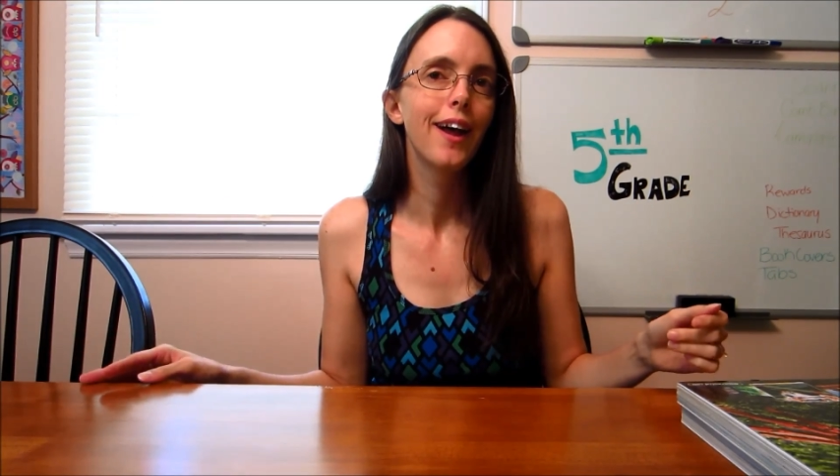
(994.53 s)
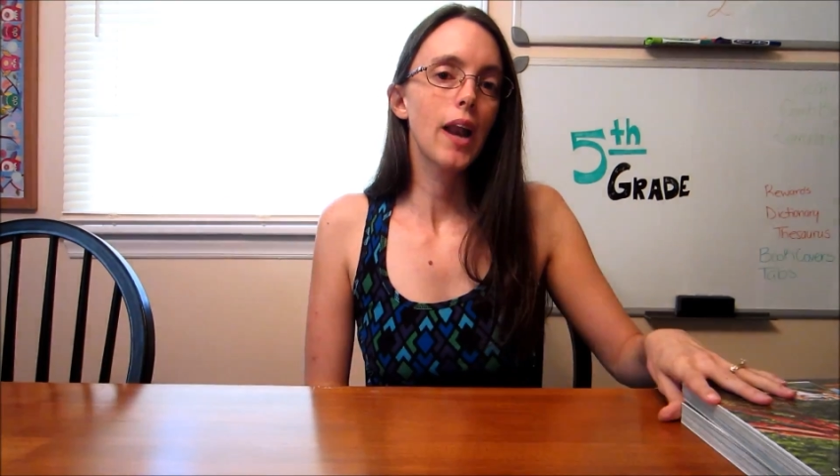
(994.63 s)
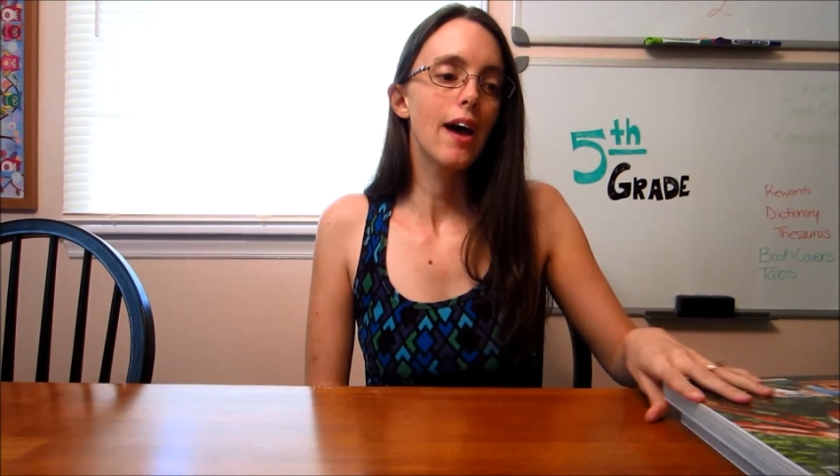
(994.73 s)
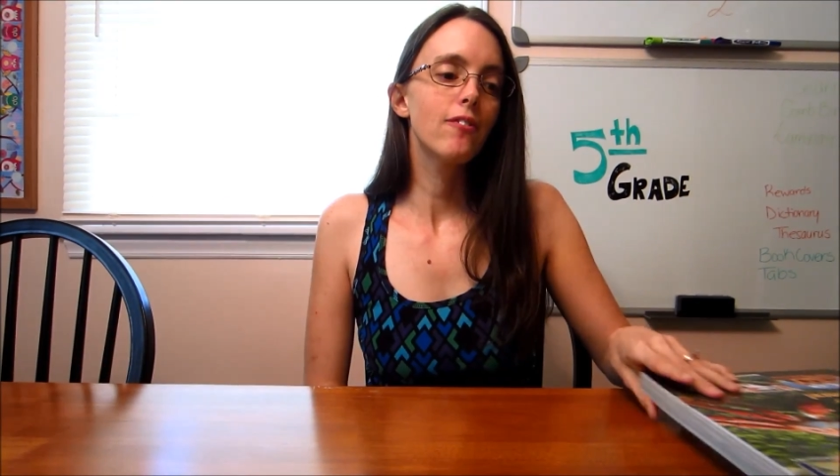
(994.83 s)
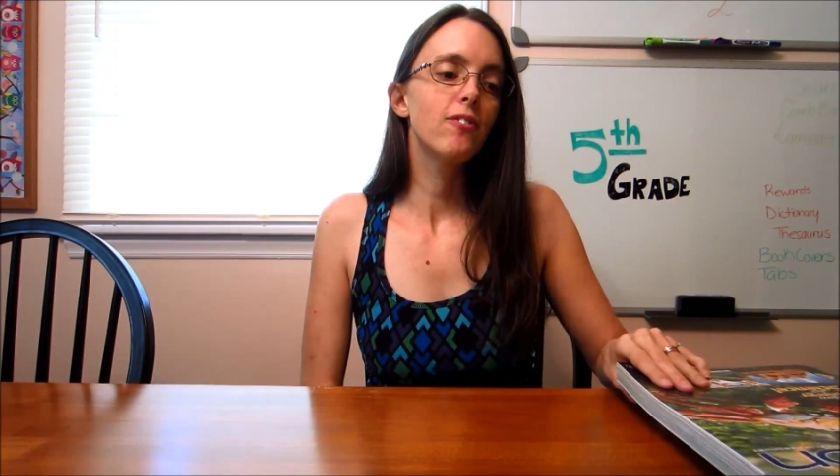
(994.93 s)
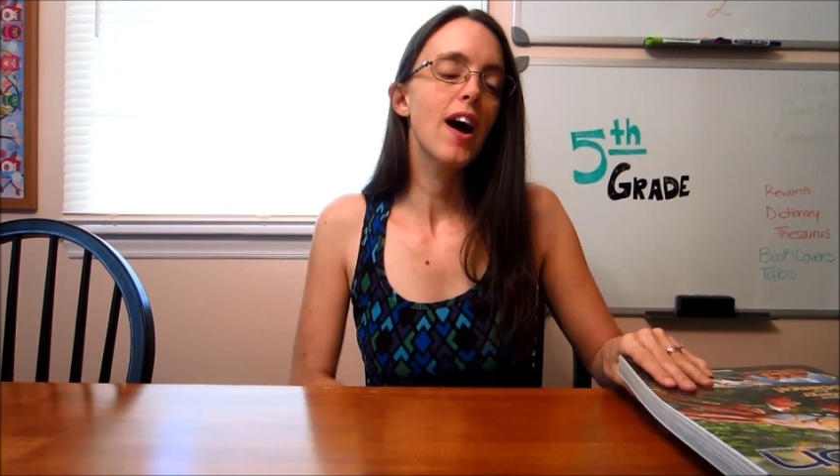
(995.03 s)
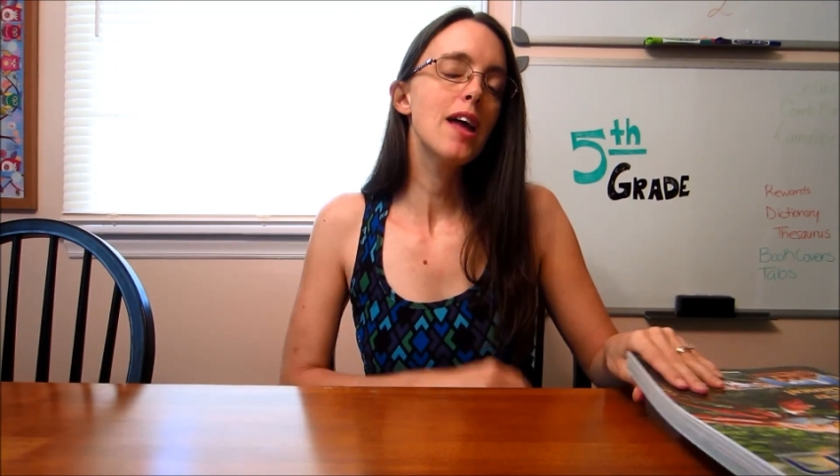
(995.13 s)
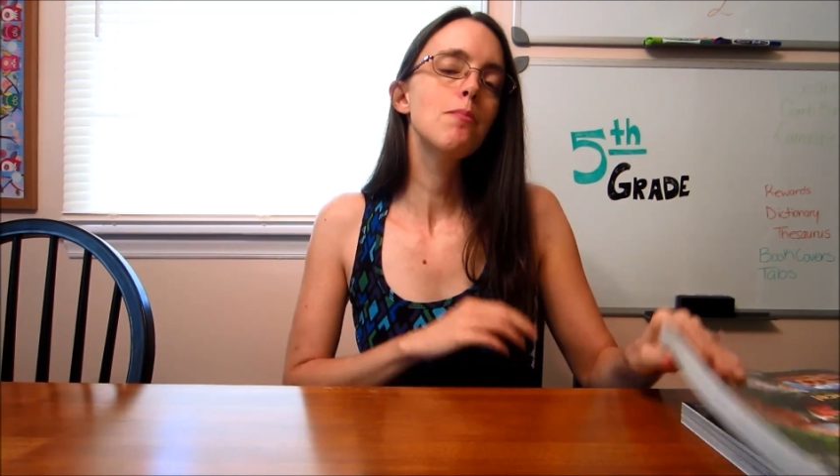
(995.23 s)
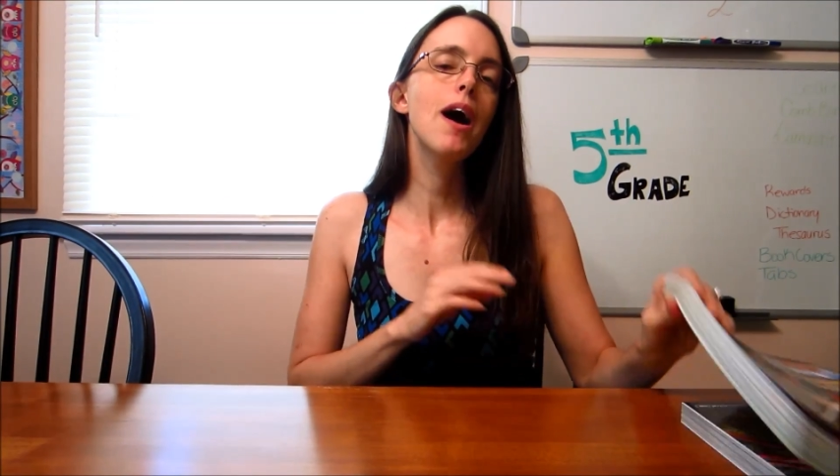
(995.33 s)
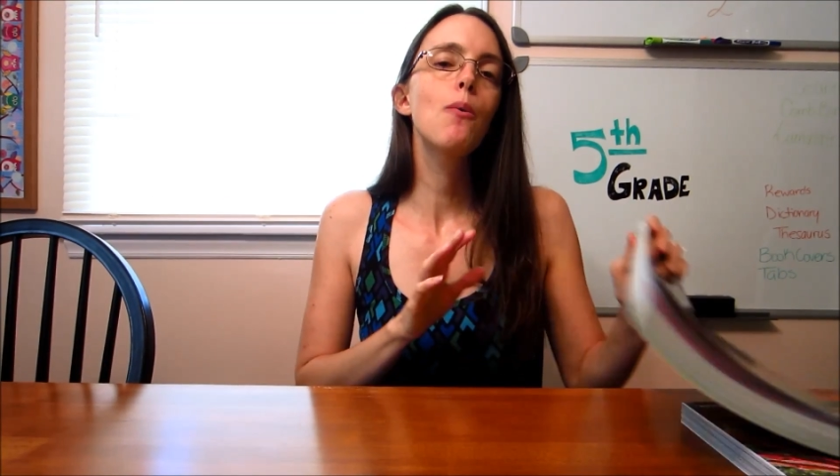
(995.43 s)
I
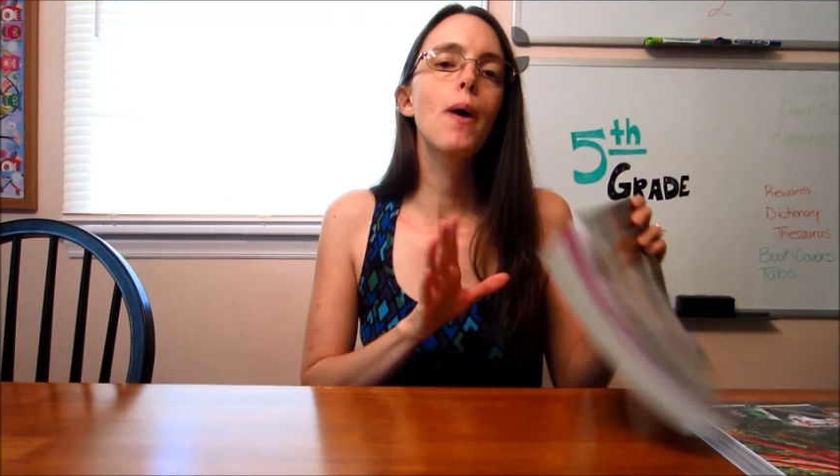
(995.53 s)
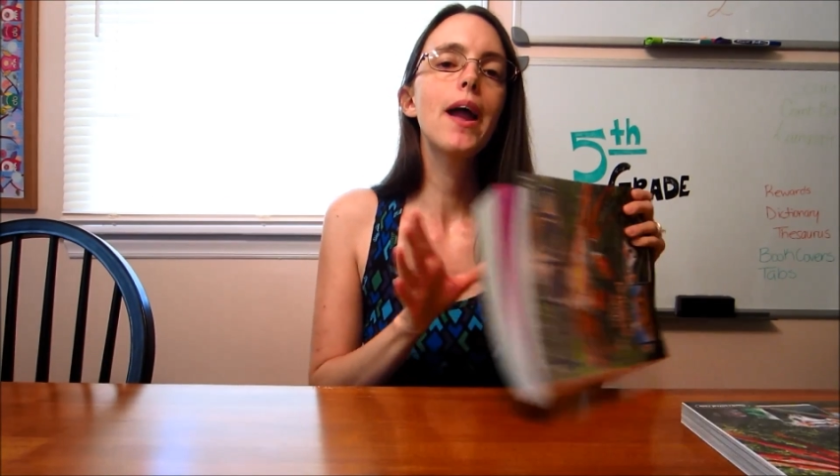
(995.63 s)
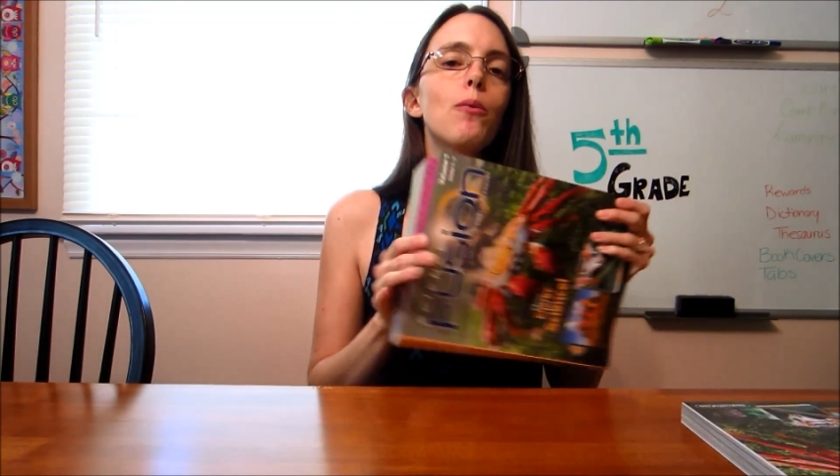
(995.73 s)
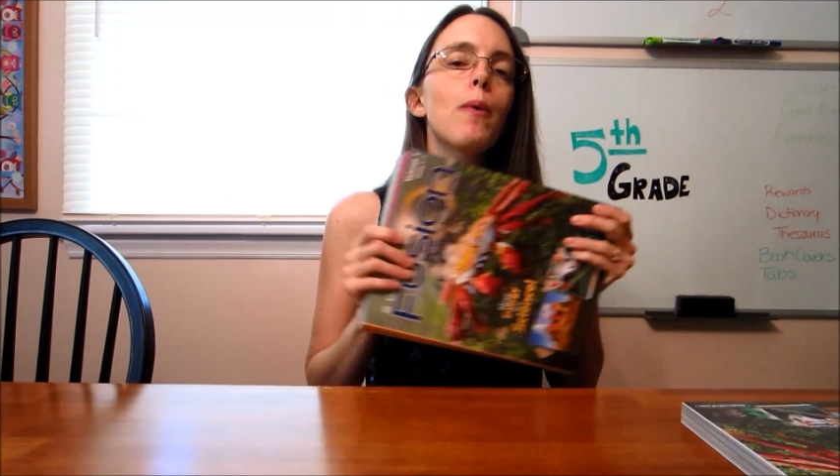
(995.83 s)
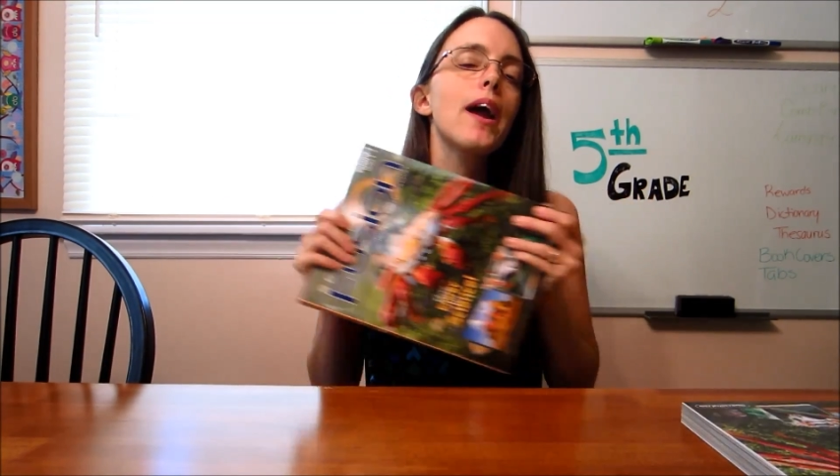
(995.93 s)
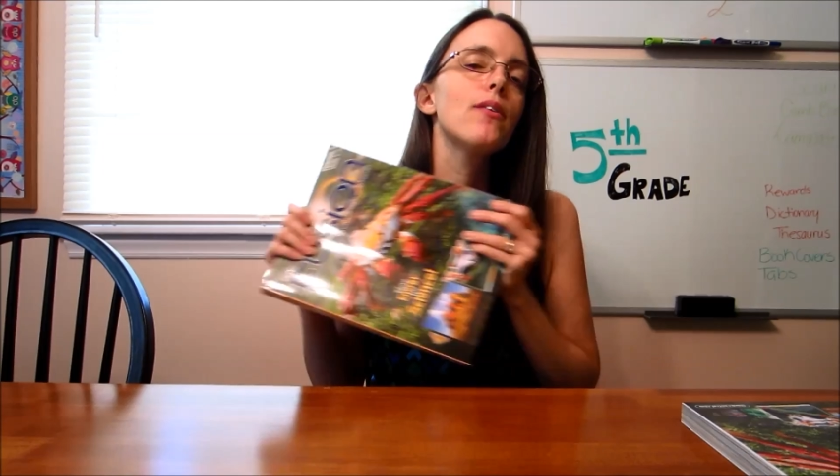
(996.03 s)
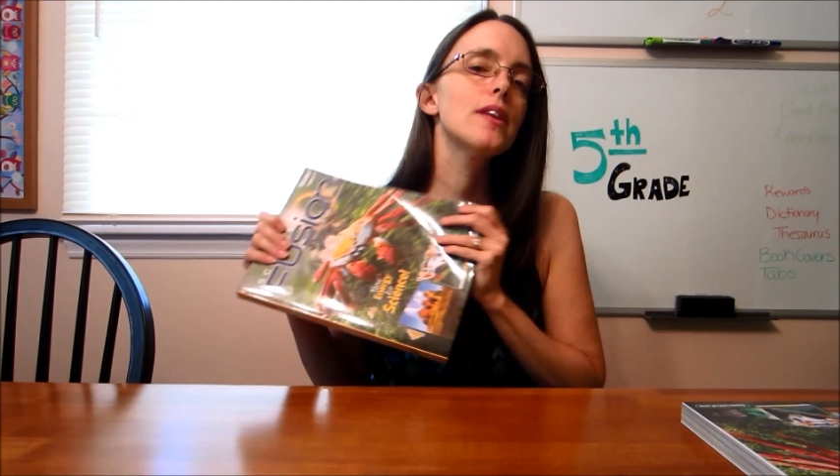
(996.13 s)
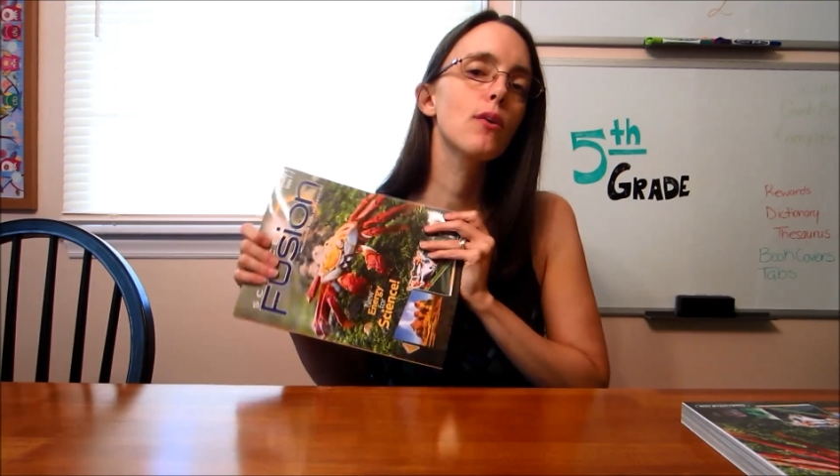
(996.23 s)
find my way around